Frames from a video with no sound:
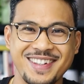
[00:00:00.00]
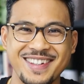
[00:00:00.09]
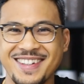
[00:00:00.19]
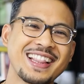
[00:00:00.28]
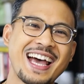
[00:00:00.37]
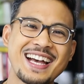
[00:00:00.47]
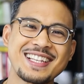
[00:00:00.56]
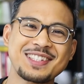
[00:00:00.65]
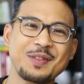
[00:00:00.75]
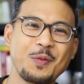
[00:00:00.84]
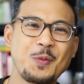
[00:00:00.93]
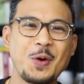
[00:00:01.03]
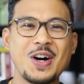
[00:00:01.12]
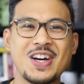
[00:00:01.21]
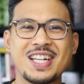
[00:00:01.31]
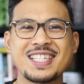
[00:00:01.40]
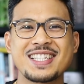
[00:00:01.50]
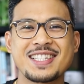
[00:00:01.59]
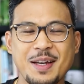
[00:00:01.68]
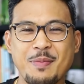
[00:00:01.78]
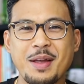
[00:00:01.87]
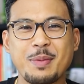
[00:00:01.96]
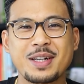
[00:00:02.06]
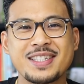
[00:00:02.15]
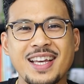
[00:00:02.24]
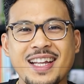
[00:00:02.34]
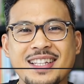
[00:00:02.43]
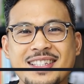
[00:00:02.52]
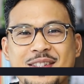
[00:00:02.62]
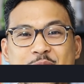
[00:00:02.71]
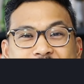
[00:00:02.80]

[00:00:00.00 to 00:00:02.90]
Last one is tip number 10, is to